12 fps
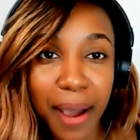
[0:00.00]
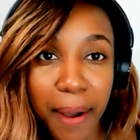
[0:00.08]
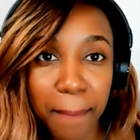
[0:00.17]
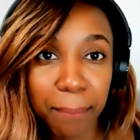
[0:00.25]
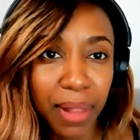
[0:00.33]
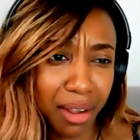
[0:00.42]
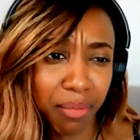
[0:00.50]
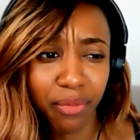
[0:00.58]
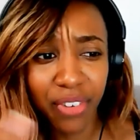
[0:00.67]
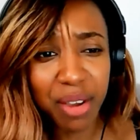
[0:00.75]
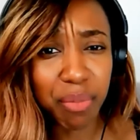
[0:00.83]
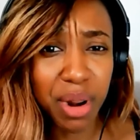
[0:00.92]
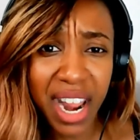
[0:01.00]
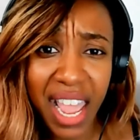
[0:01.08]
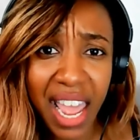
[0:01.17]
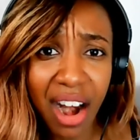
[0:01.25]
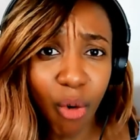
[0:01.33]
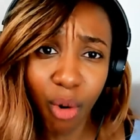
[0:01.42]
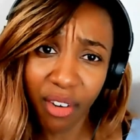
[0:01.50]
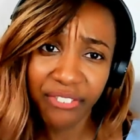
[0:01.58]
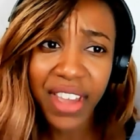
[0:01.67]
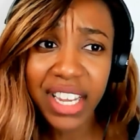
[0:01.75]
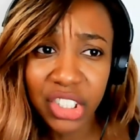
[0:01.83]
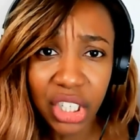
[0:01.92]
um, like a fake banana or a
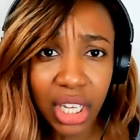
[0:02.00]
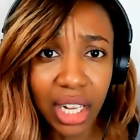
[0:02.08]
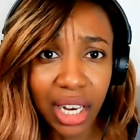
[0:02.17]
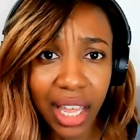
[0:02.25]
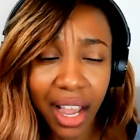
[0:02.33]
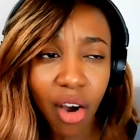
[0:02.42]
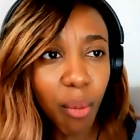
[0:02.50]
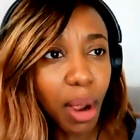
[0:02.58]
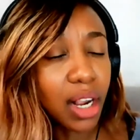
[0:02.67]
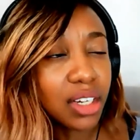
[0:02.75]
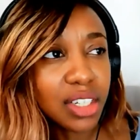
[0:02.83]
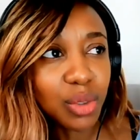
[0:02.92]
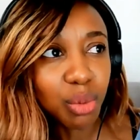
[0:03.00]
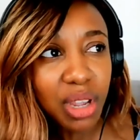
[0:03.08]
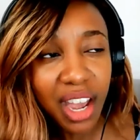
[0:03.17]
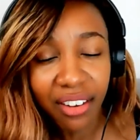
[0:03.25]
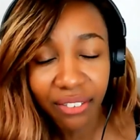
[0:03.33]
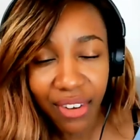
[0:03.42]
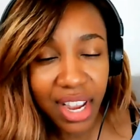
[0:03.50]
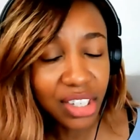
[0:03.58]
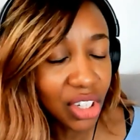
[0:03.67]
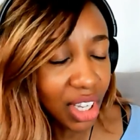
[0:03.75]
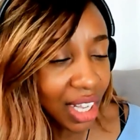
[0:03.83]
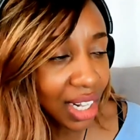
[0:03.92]
fake chicken leg. Oh my goodness, we had a fake
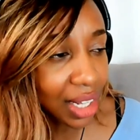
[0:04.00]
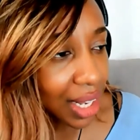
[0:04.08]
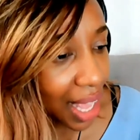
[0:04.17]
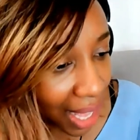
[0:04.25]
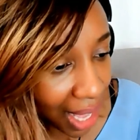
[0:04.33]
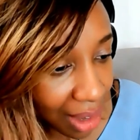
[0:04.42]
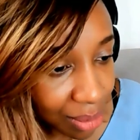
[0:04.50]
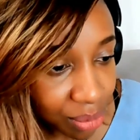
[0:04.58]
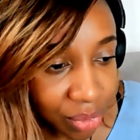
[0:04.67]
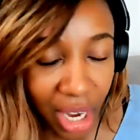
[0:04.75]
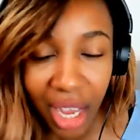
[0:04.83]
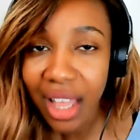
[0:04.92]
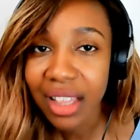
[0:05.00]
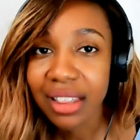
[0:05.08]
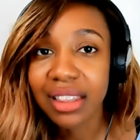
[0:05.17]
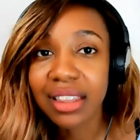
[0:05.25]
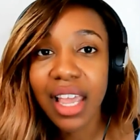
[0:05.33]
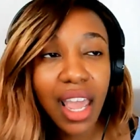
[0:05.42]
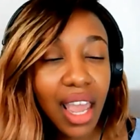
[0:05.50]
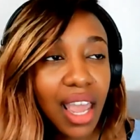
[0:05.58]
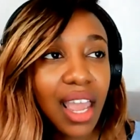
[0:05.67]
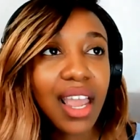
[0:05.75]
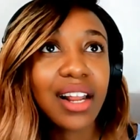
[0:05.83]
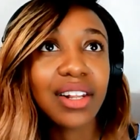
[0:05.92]
chicken leg
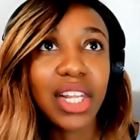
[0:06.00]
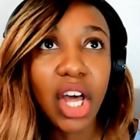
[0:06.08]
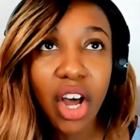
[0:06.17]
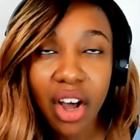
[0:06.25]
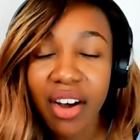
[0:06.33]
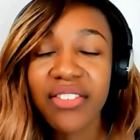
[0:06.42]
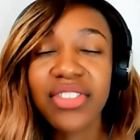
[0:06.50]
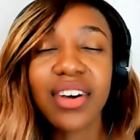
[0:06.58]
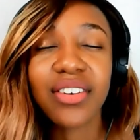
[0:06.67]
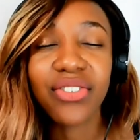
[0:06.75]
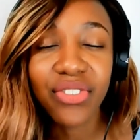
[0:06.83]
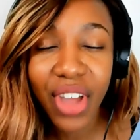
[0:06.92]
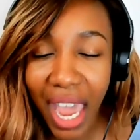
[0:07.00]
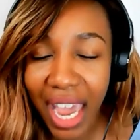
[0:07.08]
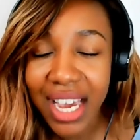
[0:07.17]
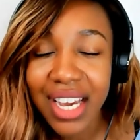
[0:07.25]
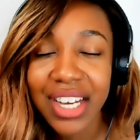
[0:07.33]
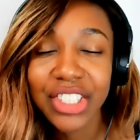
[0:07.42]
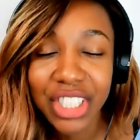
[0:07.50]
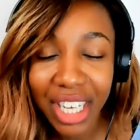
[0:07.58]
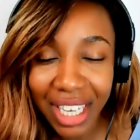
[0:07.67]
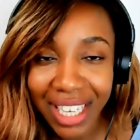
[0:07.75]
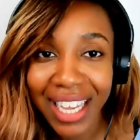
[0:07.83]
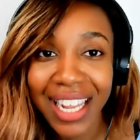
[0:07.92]
they love the fake
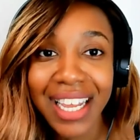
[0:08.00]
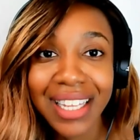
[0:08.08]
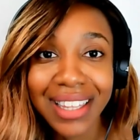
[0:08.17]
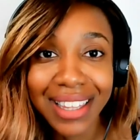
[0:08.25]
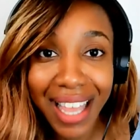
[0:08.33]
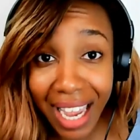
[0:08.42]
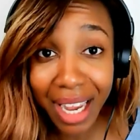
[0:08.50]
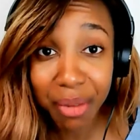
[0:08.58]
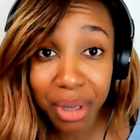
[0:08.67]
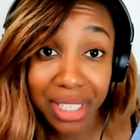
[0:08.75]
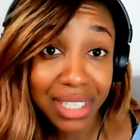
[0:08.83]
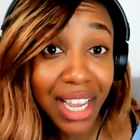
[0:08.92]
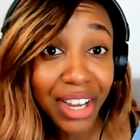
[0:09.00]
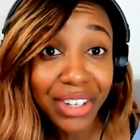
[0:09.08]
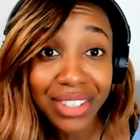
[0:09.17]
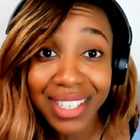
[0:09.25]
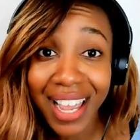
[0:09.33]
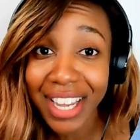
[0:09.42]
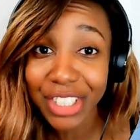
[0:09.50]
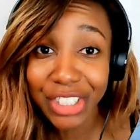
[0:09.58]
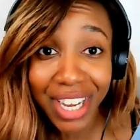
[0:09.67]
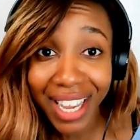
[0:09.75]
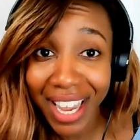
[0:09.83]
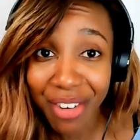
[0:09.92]
chicken leg because they understand
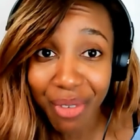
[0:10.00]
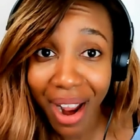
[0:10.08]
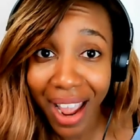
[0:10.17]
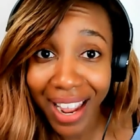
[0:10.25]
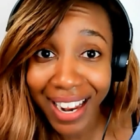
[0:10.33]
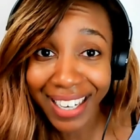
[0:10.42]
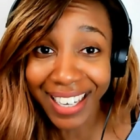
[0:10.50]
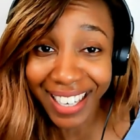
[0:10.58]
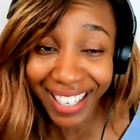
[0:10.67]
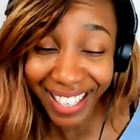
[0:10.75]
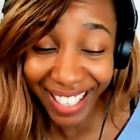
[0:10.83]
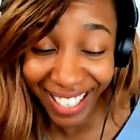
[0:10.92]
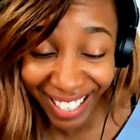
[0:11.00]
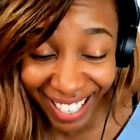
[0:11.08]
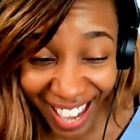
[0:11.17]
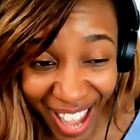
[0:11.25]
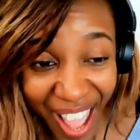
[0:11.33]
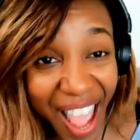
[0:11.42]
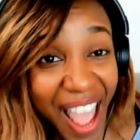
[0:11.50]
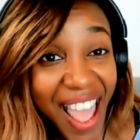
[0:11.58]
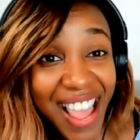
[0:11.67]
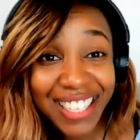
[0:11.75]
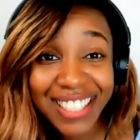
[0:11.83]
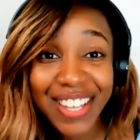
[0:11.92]
chicken, right? and
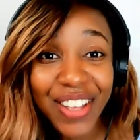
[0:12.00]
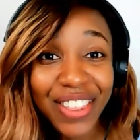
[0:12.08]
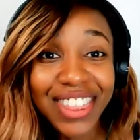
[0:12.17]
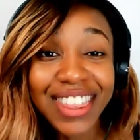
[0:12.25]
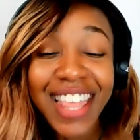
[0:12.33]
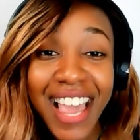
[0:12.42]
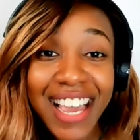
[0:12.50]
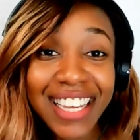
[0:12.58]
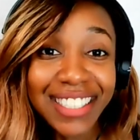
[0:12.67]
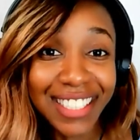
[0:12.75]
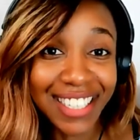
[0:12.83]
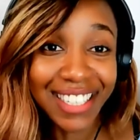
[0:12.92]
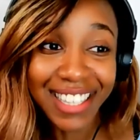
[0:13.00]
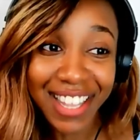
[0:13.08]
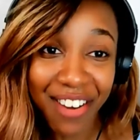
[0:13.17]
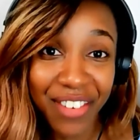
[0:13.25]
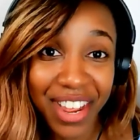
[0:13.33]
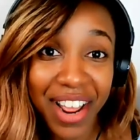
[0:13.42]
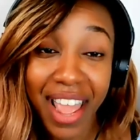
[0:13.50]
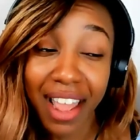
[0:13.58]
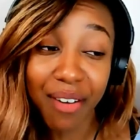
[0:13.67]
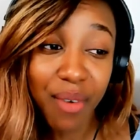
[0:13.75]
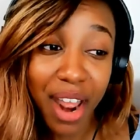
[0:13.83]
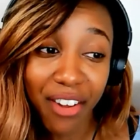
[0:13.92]
so they just love it.
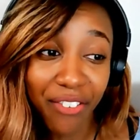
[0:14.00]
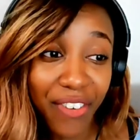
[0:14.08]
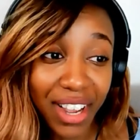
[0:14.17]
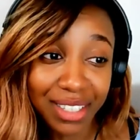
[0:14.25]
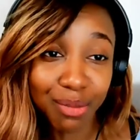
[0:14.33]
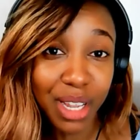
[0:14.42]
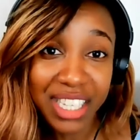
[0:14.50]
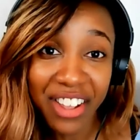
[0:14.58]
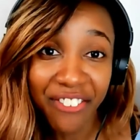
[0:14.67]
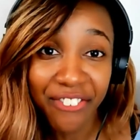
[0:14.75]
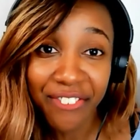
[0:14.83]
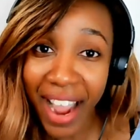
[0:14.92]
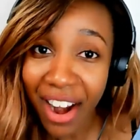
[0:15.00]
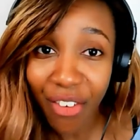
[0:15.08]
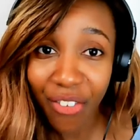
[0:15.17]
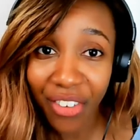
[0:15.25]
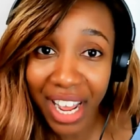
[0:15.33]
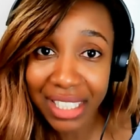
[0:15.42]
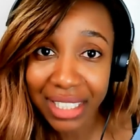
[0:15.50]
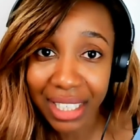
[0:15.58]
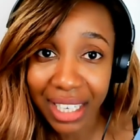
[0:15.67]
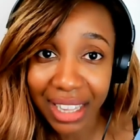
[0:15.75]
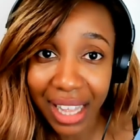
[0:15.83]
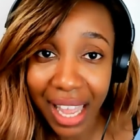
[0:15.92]
And matter of fact, sometimes they fight over that
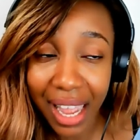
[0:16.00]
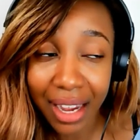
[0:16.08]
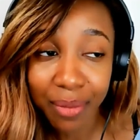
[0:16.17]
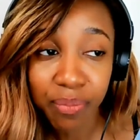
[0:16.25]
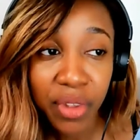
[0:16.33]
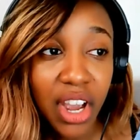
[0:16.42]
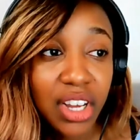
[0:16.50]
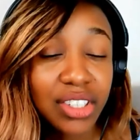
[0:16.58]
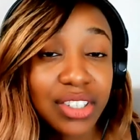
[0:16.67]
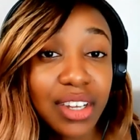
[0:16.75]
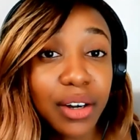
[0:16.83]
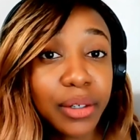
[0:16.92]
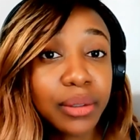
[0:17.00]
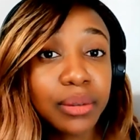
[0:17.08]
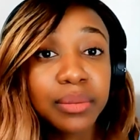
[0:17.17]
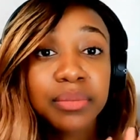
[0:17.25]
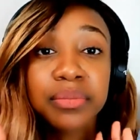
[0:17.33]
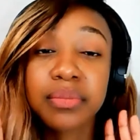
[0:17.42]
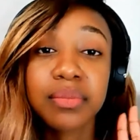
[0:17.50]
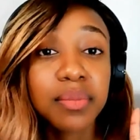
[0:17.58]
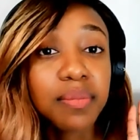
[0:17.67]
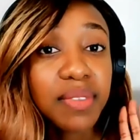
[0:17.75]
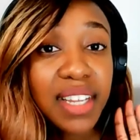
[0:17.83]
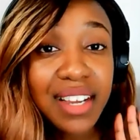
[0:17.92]
chicken leg. So
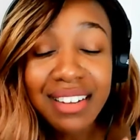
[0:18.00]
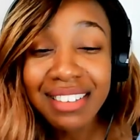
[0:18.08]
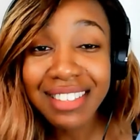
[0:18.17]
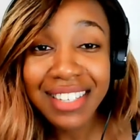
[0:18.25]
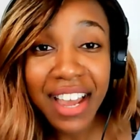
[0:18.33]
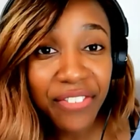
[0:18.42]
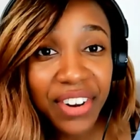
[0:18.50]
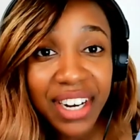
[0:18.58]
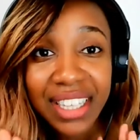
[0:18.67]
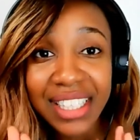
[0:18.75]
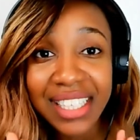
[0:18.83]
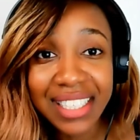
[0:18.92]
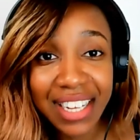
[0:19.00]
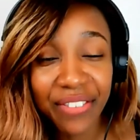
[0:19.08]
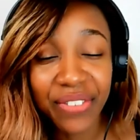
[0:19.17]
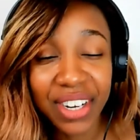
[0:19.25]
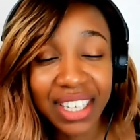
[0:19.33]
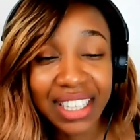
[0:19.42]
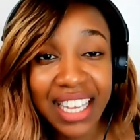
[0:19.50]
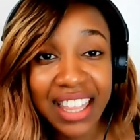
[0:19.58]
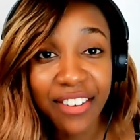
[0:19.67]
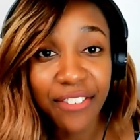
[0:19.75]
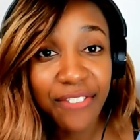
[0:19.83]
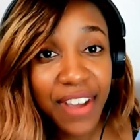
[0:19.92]
definitely, definitely
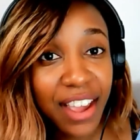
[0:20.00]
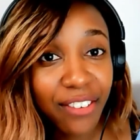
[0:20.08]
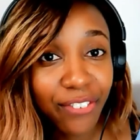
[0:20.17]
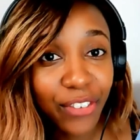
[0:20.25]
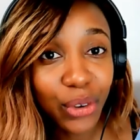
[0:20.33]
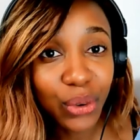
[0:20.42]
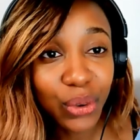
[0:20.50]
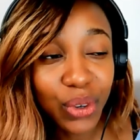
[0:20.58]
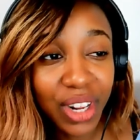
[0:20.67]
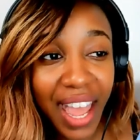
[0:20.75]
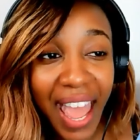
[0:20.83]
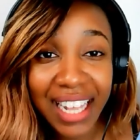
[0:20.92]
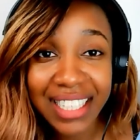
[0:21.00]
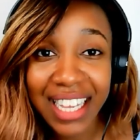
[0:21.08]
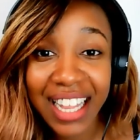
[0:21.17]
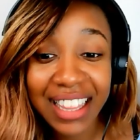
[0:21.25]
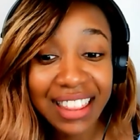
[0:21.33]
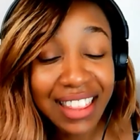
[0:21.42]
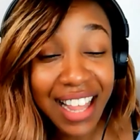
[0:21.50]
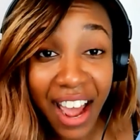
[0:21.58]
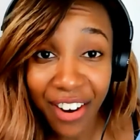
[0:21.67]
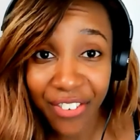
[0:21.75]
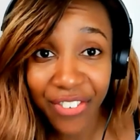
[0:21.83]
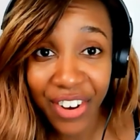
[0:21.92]
the fake food adds a
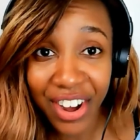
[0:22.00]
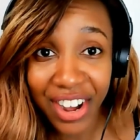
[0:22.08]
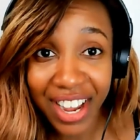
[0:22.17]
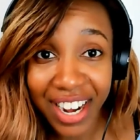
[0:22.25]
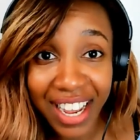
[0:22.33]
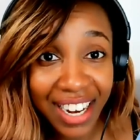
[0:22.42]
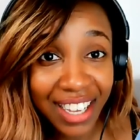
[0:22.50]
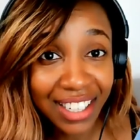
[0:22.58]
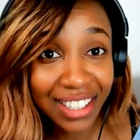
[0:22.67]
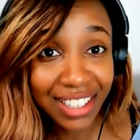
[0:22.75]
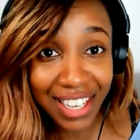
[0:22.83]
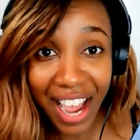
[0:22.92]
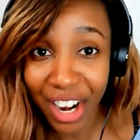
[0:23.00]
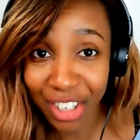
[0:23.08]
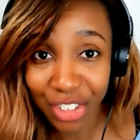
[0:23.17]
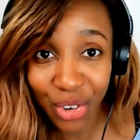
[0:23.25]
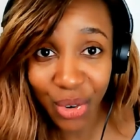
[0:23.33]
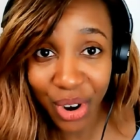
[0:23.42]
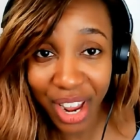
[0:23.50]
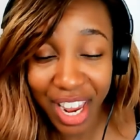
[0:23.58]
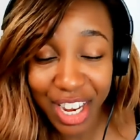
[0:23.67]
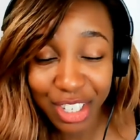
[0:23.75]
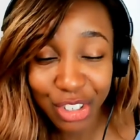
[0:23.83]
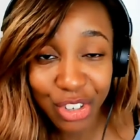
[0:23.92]
lot of fun and a lot of
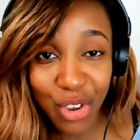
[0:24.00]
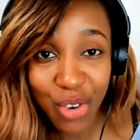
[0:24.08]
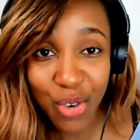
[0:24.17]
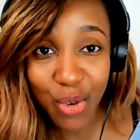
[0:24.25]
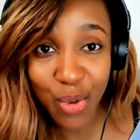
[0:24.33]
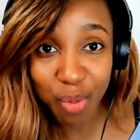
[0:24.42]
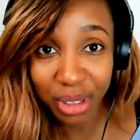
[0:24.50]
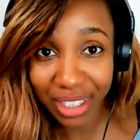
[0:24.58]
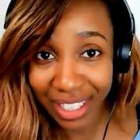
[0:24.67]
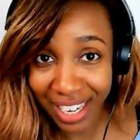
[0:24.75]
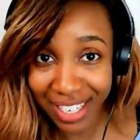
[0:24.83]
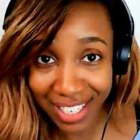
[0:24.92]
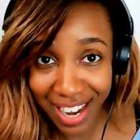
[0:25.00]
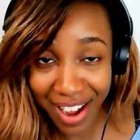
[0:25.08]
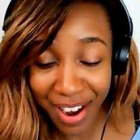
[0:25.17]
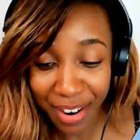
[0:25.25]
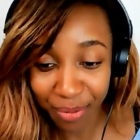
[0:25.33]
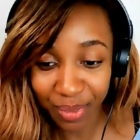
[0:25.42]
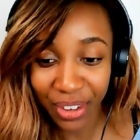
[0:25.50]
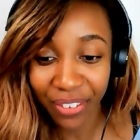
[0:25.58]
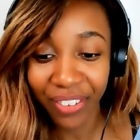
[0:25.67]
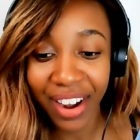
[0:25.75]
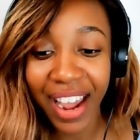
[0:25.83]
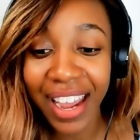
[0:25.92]
joy to playtime.
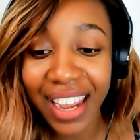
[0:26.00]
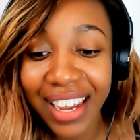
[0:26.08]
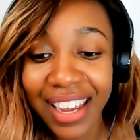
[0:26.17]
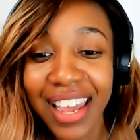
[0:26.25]
Okay.